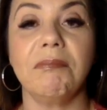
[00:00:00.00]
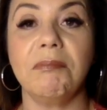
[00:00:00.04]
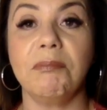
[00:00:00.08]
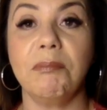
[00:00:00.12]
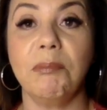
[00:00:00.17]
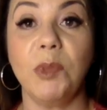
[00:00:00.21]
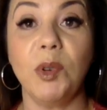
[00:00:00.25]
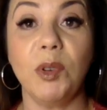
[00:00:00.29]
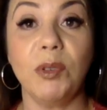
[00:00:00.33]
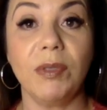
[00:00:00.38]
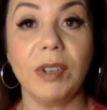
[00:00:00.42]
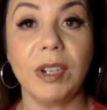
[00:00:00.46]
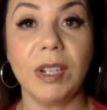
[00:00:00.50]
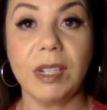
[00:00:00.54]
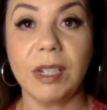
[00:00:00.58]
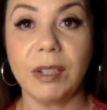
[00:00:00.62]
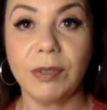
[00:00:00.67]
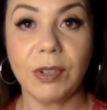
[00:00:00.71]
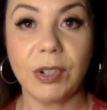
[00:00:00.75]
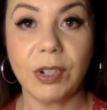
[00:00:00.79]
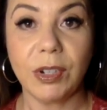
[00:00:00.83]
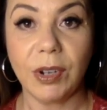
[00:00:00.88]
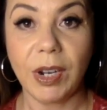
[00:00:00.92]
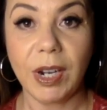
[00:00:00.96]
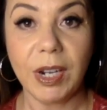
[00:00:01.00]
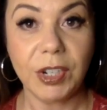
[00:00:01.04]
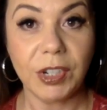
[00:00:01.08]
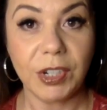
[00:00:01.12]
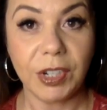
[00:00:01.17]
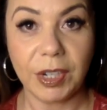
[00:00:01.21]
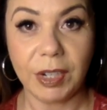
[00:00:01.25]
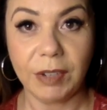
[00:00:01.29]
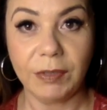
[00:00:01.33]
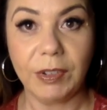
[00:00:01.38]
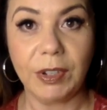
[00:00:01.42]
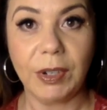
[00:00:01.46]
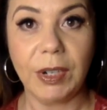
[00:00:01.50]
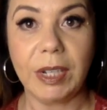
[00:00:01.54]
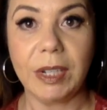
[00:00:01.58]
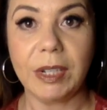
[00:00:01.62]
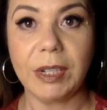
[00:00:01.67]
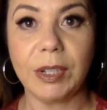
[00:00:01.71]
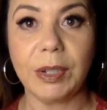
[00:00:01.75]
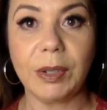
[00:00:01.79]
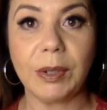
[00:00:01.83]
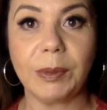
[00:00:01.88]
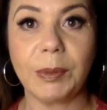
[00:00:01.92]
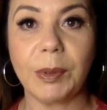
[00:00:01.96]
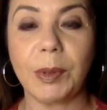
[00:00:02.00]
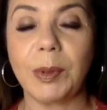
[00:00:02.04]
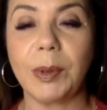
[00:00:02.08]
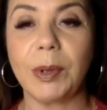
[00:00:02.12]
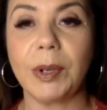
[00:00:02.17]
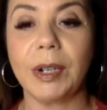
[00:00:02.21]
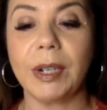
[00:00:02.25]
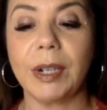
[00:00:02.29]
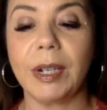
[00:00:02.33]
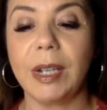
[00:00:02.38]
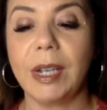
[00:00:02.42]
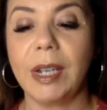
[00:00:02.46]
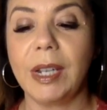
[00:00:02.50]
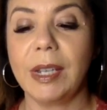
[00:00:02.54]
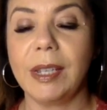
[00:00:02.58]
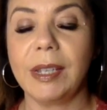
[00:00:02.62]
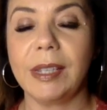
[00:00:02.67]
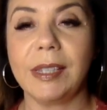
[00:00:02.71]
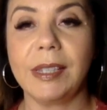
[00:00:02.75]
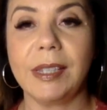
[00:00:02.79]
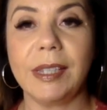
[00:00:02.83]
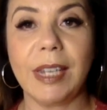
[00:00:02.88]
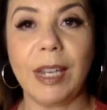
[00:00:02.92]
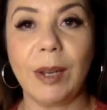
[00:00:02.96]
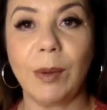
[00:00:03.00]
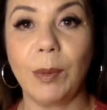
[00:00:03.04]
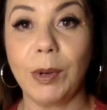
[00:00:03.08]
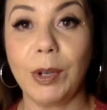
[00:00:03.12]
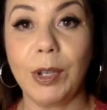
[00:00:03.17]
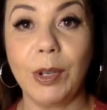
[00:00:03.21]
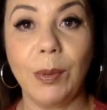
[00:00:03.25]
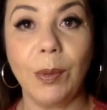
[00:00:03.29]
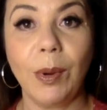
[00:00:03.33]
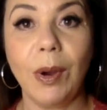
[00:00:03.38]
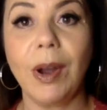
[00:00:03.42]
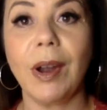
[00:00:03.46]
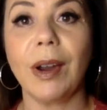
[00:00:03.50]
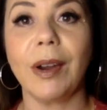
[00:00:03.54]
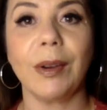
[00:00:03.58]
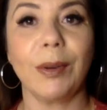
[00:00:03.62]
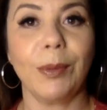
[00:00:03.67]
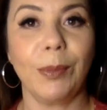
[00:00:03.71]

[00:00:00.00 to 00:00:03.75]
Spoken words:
move in a different direction if you need to, or stay where you are,